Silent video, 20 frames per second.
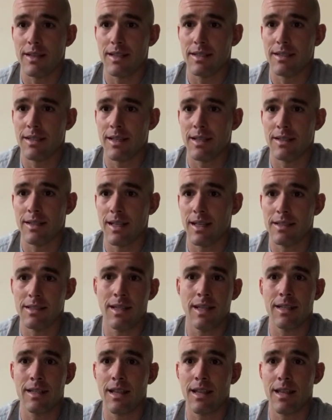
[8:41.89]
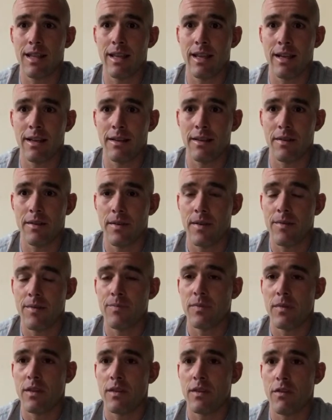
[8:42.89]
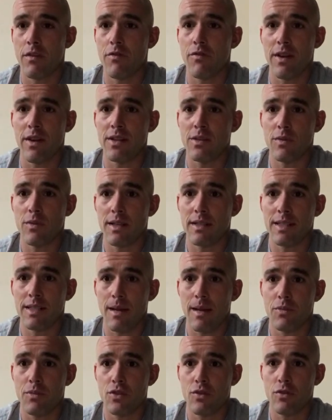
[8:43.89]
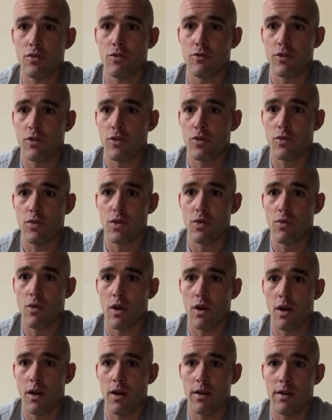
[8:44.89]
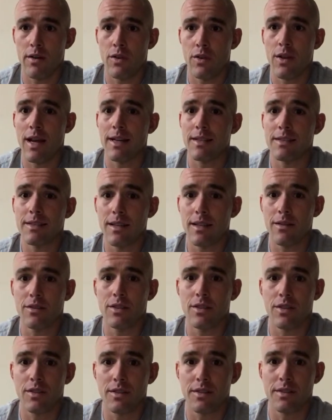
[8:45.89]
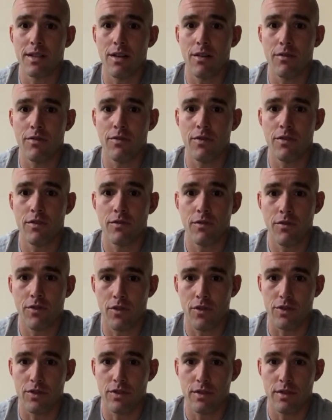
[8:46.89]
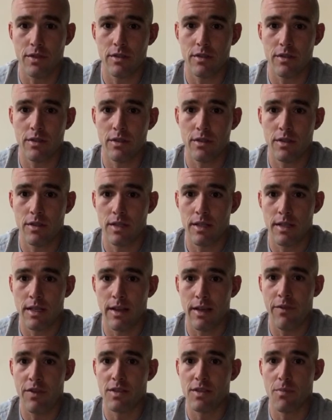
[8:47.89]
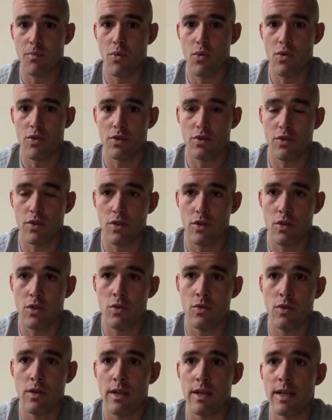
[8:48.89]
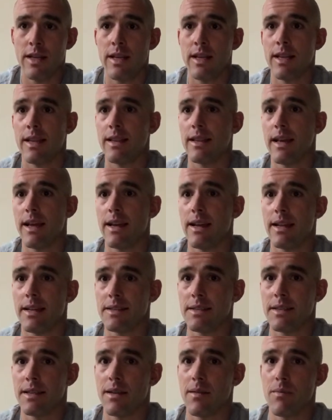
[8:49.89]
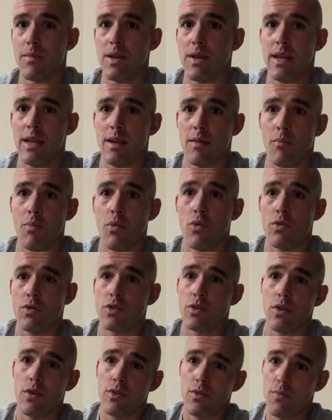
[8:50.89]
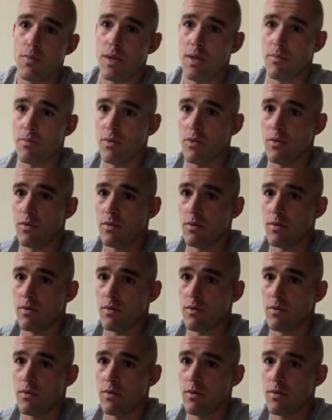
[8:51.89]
That's not that's not the thing. Your friends will accept you for who you are. You got to sell it to yourself first. If it's important to you, then it's going to be important to other people.